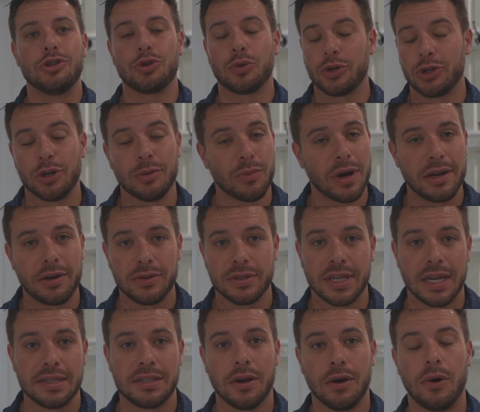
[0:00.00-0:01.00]
short-term rentals
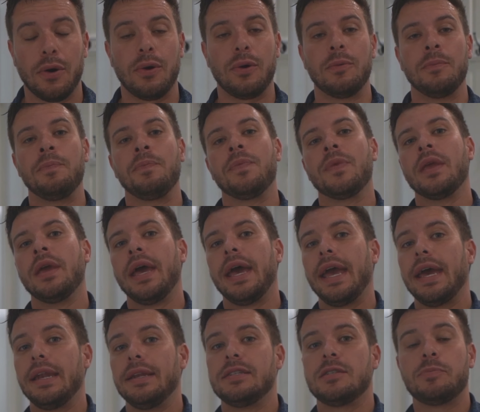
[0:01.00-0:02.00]
as a whole,
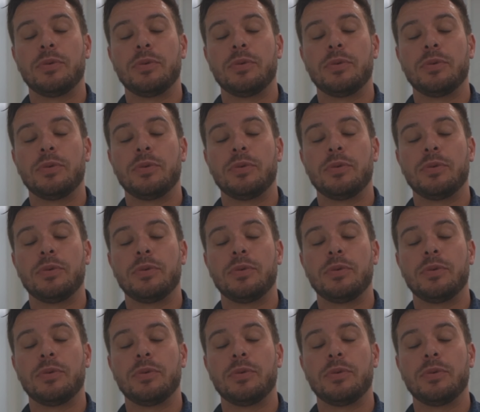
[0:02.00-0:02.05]
and